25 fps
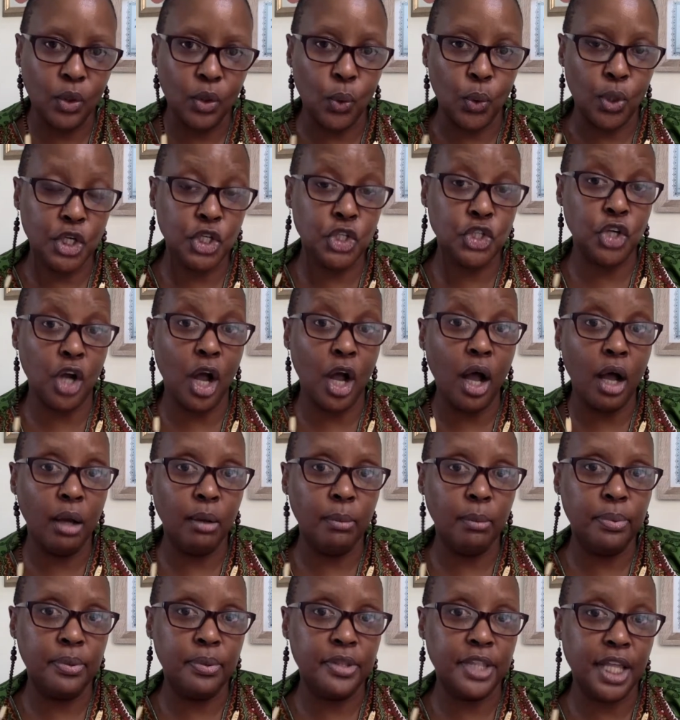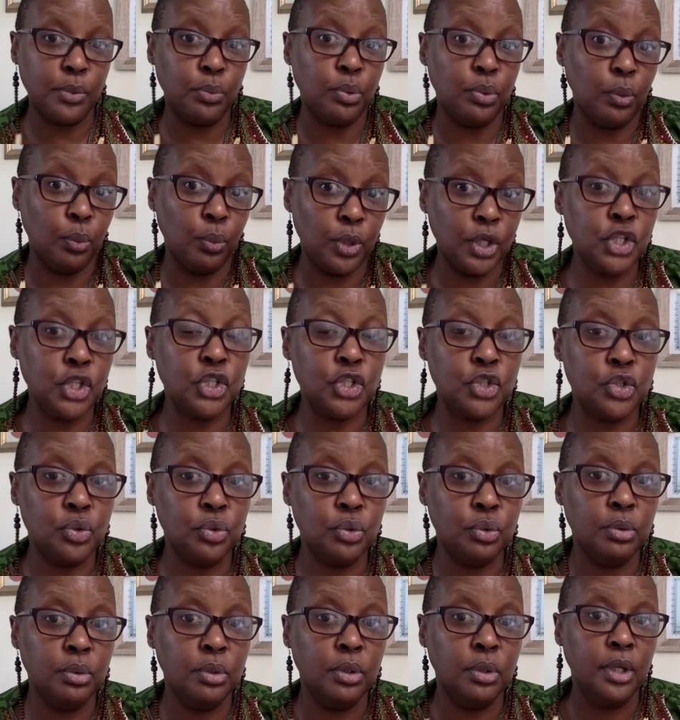or a job that we wish
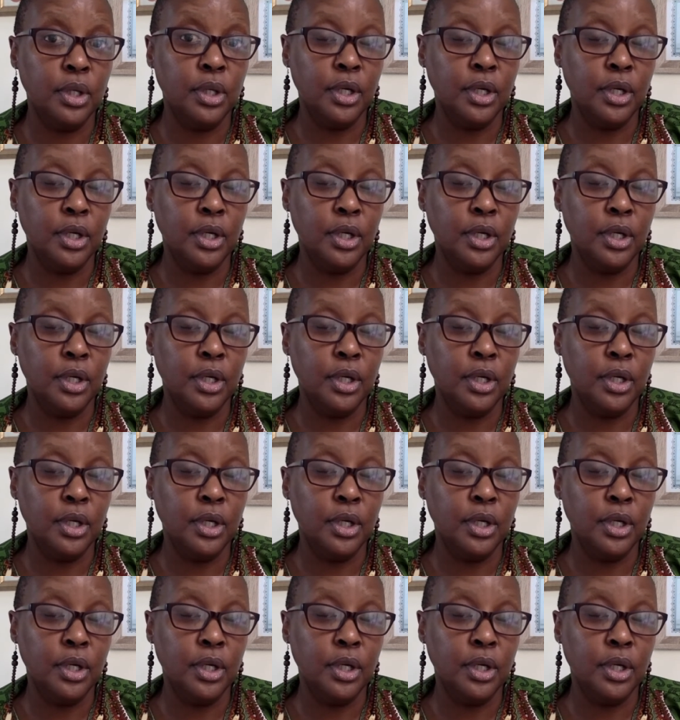to